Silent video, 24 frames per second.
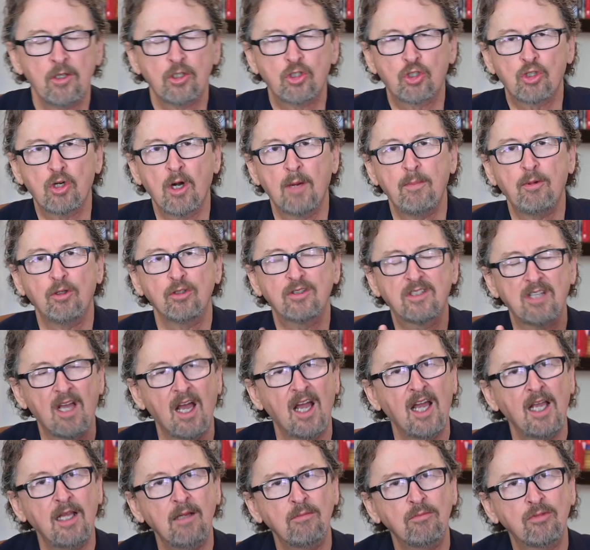troubled
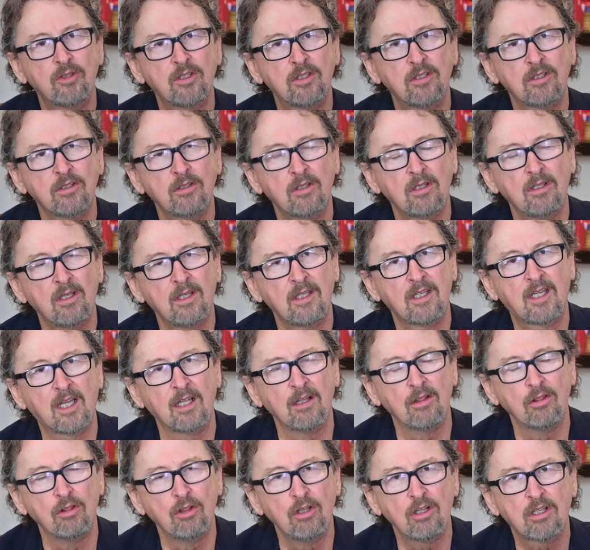times
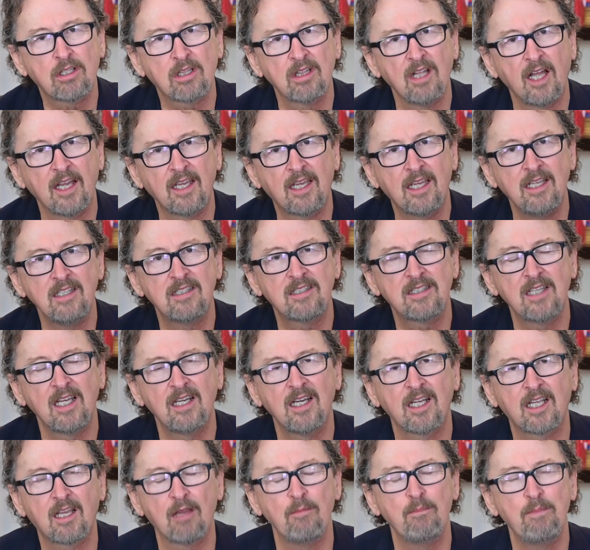can look like. He said
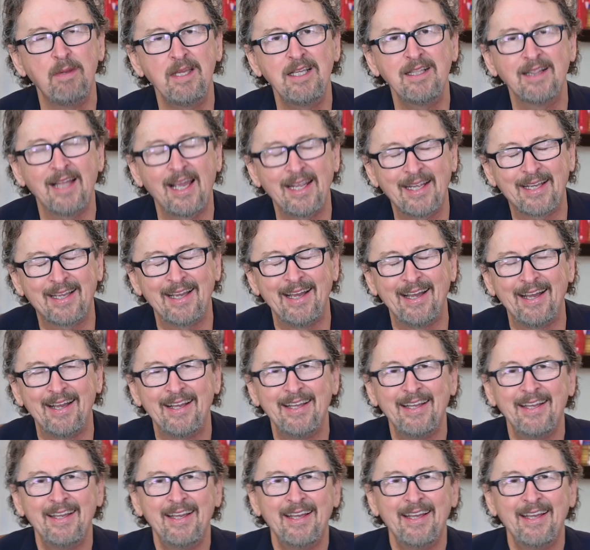it could be like a,